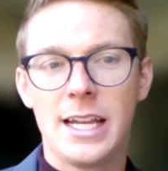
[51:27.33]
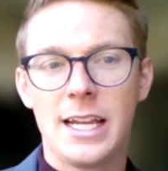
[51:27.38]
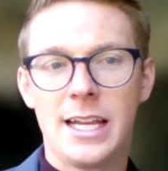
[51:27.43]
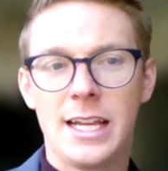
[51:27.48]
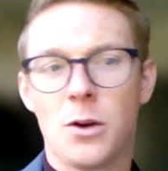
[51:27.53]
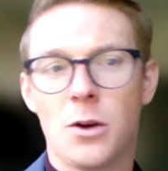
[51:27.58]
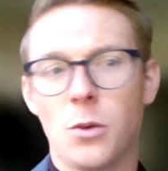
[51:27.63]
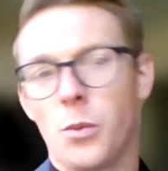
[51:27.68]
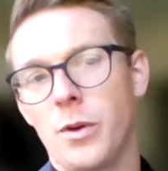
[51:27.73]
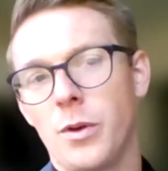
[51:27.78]

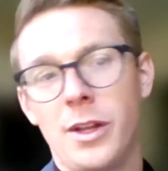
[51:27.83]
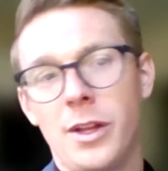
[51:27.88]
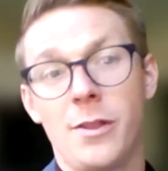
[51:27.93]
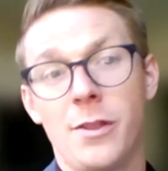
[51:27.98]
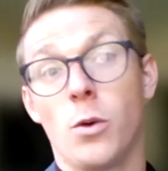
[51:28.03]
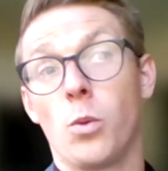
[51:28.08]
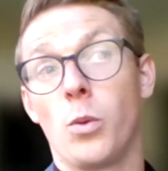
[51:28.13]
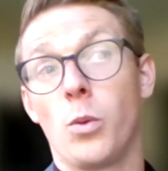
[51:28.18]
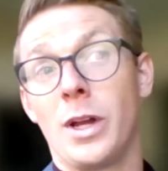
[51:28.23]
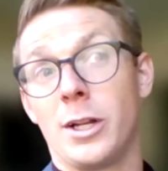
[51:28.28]
In
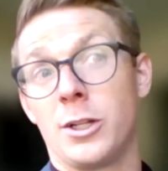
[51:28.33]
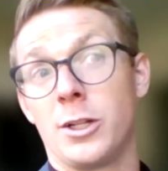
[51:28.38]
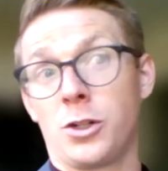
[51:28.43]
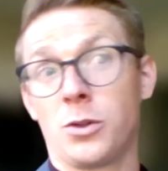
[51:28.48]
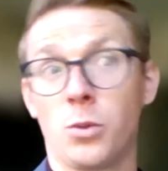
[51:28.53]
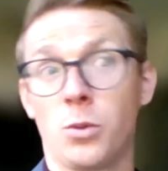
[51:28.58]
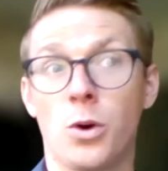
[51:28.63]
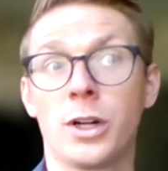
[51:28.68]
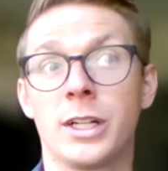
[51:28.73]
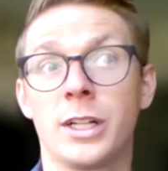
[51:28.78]
the winter
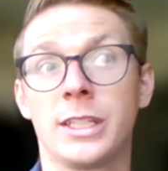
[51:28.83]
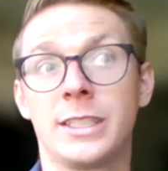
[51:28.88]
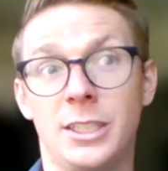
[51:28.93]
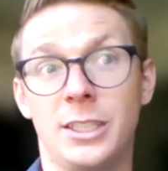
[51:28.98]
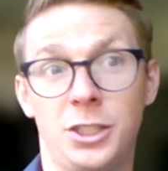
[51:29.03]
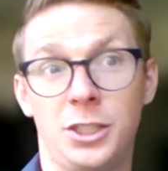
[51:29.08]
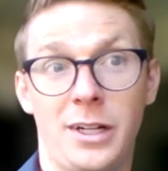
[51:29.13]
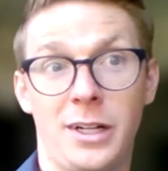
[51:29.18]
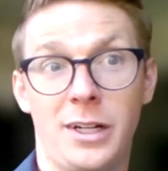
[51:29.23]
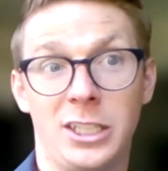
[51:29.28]
war
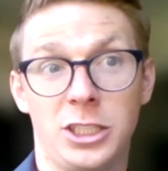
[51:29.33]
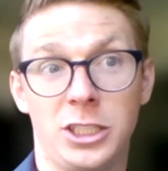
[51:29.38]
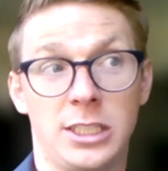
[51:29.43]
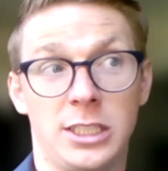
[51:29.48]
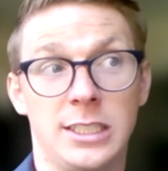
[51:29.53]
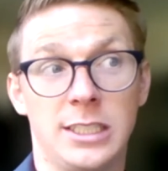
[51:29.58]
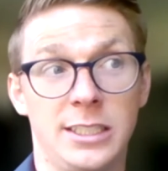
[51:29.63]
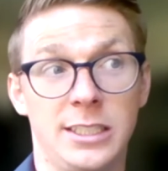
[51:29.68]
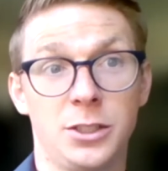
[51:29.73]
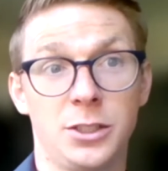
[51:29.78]
situation,
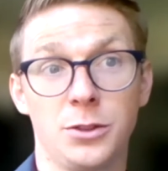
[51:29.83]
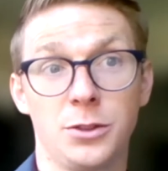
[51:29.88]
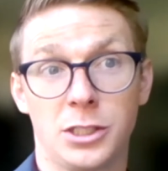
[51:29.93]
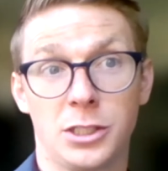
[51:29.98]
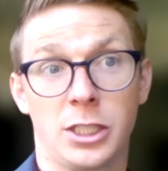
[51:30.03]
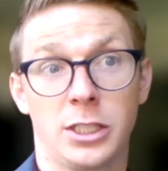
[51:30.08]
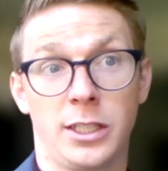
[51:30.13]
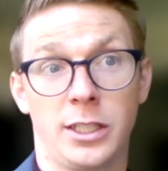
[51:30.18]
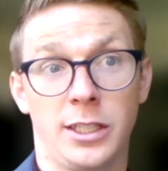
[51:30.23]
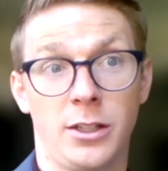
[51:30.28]
Sisu
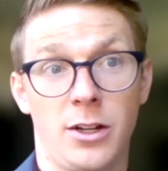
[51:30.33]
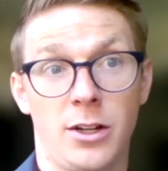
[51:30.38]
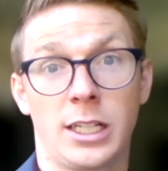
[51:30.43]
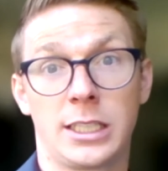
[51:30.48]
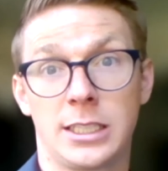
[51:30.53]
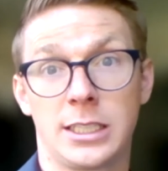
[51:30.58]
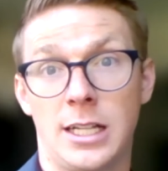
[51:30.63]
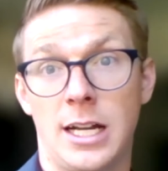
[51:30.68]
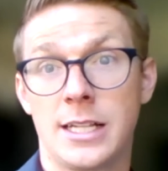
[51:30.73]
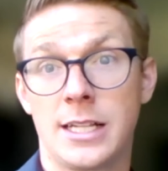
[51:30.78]
certainly
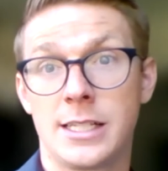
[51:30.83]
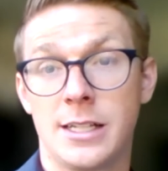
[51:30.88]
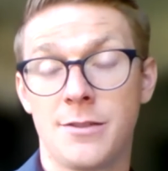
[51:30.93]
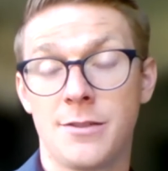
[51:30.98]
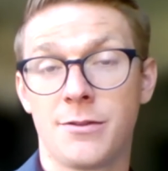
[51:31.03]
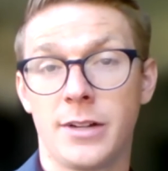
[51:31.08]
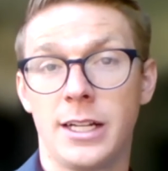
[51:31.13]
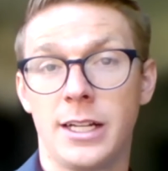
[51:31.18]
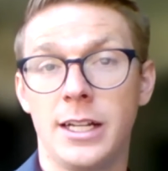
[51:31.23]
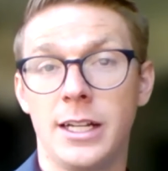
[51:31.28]
looks a lot
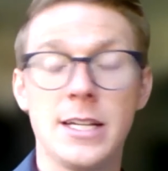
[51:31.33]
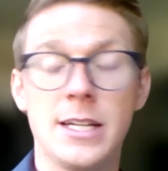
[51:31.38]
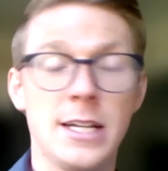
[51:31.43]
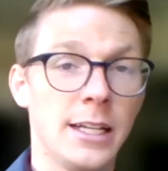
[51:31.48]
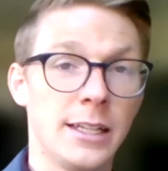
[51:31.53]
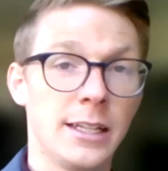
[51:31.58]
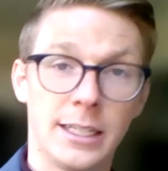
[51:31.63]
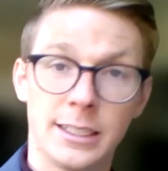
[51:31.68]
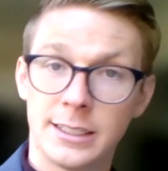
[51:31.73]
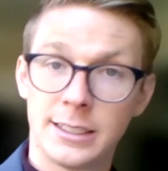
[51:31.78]
different
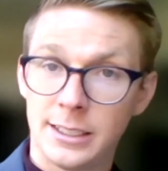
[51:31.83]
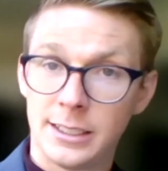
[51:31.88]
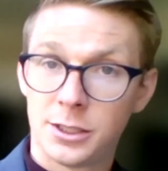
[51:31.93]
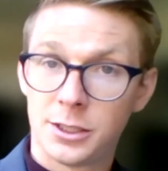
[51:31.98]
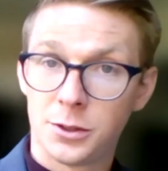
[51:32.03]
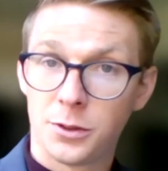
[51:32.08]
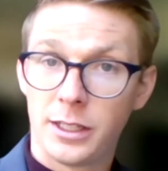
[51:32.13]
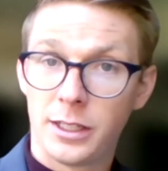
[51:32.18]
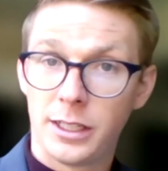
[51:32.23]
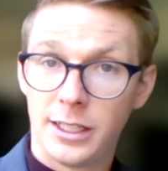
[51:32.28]
than
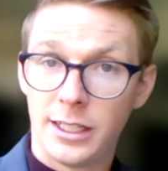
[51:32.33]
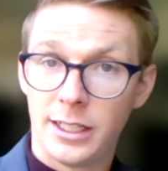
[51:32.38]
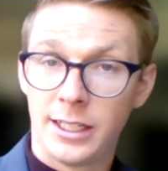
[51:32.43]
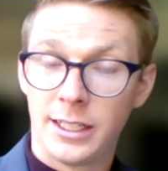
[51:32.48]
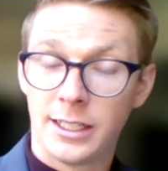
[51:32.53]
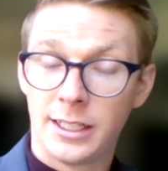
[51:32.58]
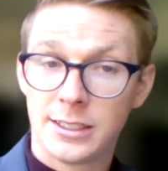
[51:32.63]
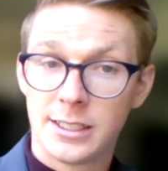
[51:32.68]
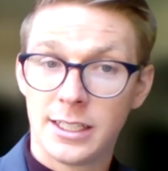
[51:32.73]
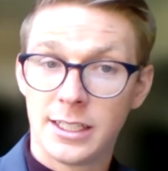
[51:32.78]
Sisu
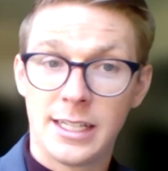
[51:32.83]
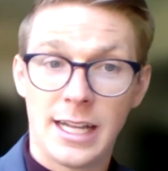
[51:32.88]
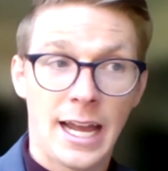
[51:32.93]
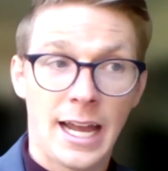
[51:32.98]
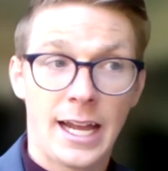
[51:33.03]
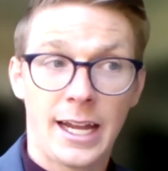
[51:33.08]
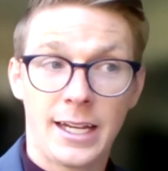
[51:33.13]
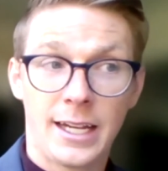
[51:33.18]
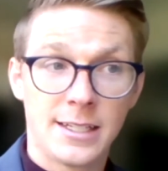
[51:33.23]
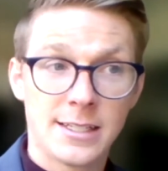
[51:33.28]
in
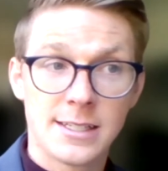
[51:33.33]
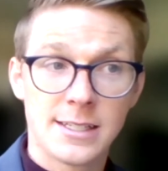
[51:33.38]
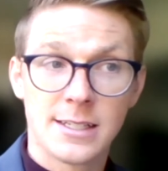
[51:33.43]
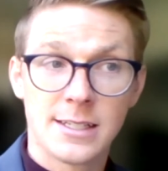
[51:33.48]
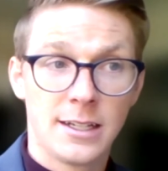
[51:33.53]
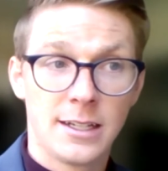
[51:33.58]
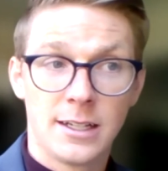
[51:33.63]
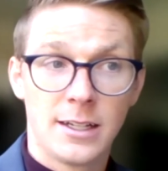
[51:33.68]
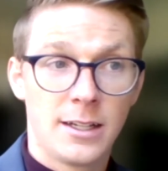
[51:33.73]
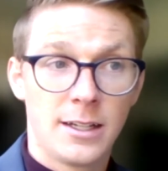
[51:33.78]
today's,
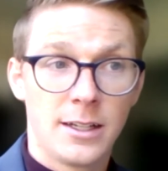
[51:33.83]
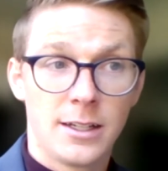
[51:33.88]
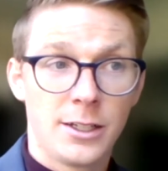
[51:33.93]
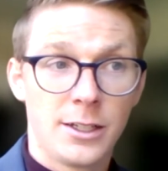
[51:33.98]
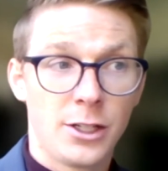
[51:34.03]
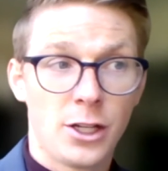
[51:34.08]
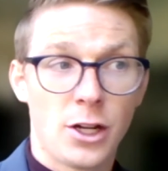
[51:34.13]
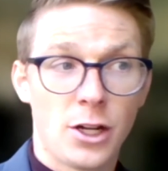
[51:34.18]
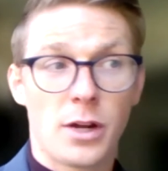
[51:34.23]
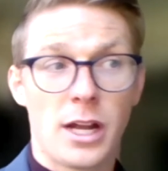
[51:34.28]

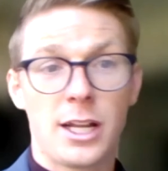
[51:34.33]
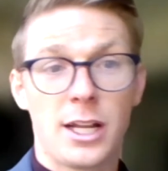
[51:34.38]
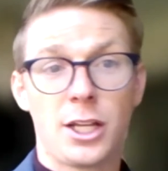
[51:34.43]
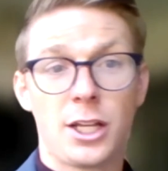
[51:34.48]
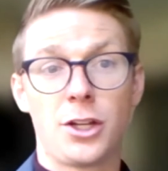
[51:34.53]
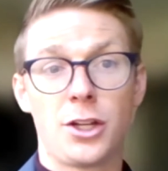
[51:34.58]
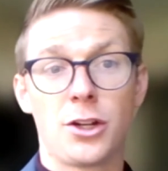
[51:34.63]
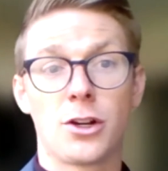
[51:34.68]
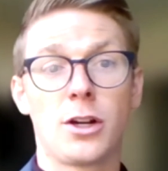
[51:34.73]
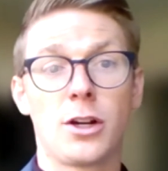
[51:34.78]
kind of
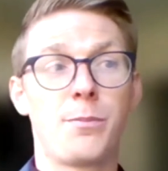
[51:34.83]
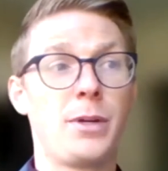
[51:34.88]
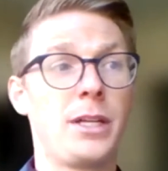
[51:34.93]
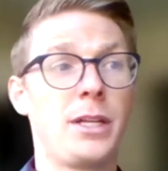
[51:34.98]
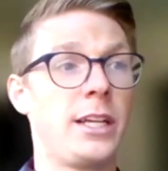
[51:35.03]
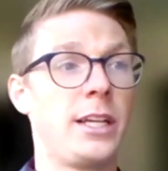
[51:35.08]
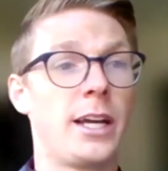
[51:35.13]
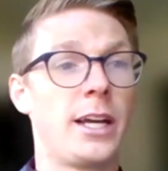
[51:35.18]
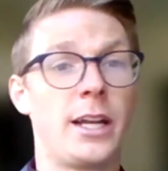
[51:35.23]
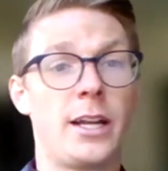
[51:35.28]

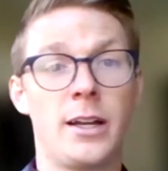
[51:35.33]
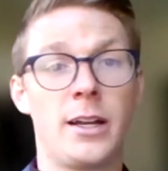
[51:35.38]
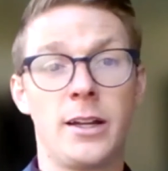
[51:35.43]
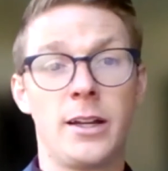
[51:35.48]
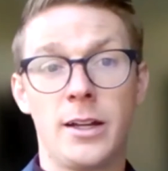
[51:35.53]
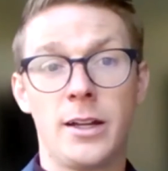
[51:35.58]
Europeanized